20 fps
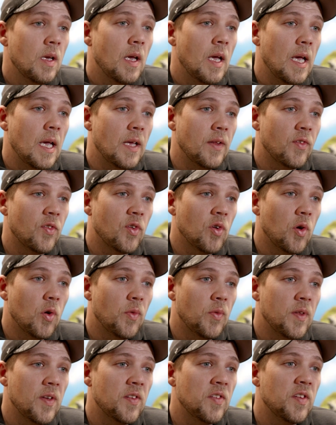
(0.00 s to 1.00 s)
And so
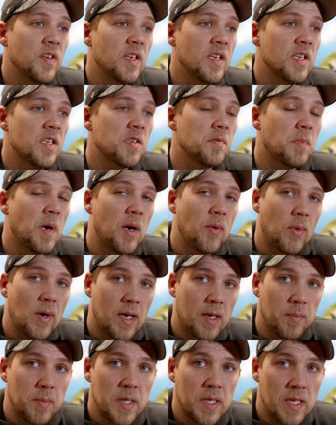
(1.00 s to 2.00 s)
this is my
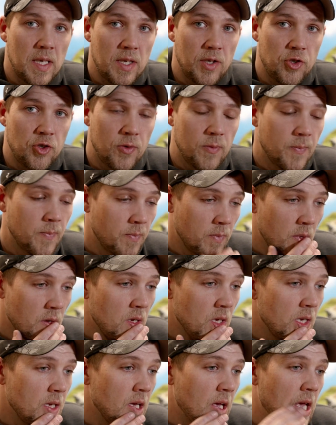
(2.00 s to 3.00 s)
recommendation.
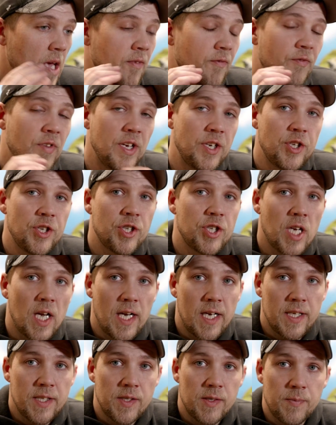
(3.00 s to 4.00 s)
Vintage
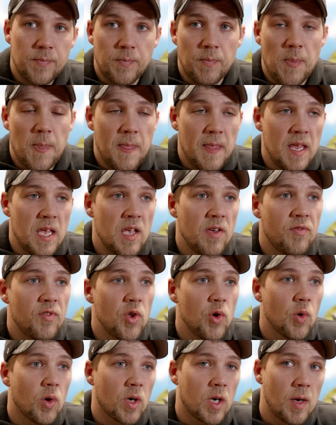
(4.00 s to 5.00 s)
guys, if
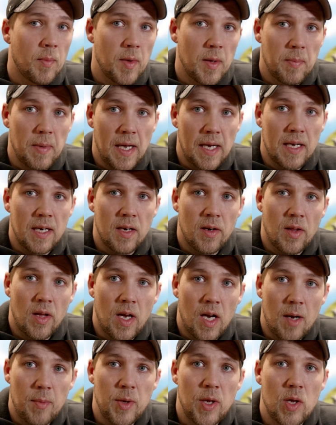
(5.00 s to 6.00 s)
you are coming back into the
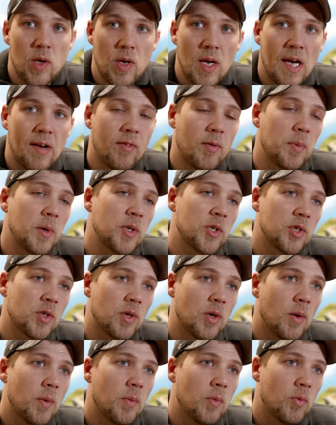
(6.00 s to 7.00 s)
hobby, you have a bunch
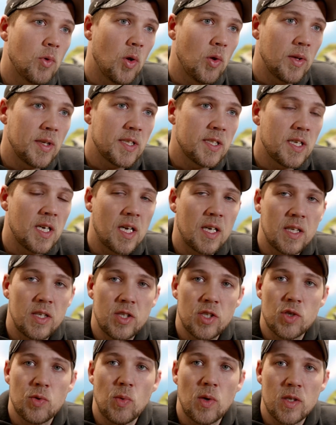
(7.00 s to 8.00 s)
of rolling stock, you
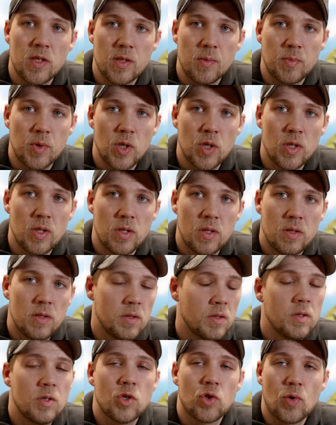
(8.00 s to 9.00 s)
just want some good
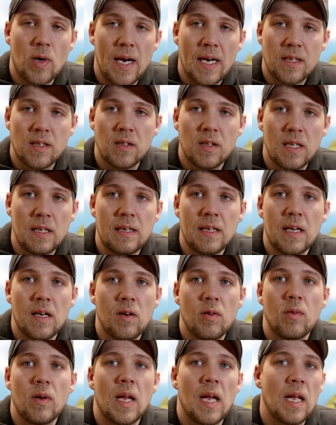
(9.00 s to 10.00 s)
track to lay
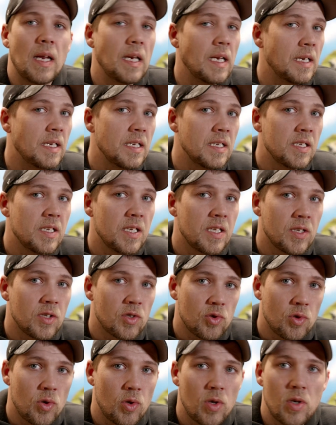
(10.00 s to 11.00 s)
down and a DC
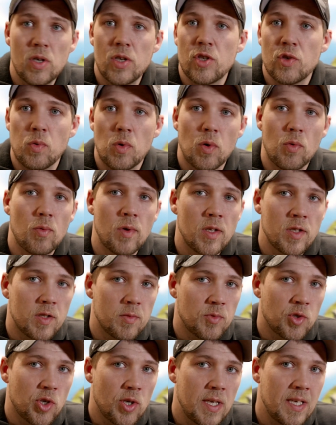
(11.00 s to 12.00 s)
controller, you just want to run some
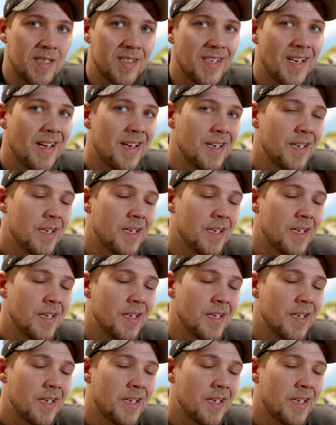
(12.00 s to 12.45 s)
trains.